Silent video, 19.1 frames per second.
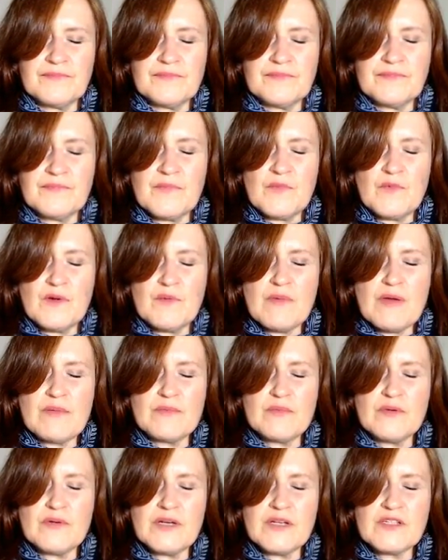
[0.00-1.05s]

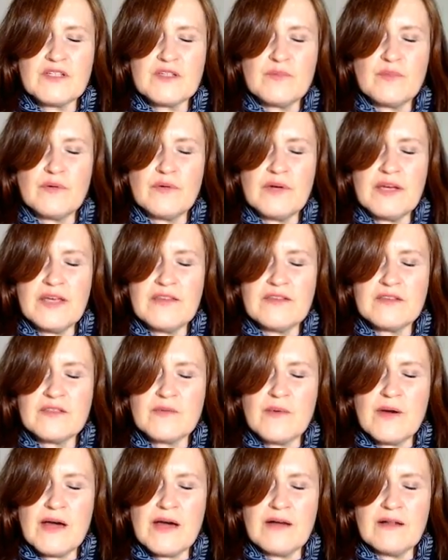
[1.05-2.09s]
Remembering to breathe as
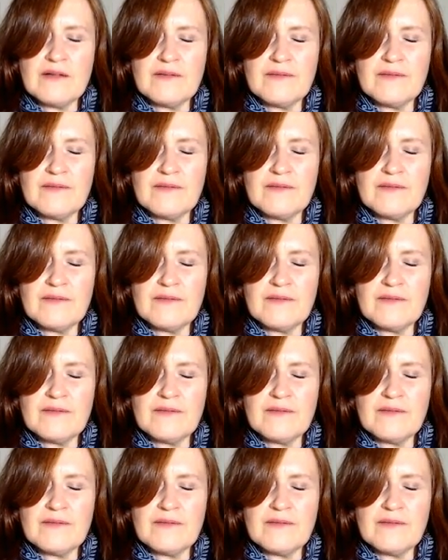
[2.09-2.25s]
well.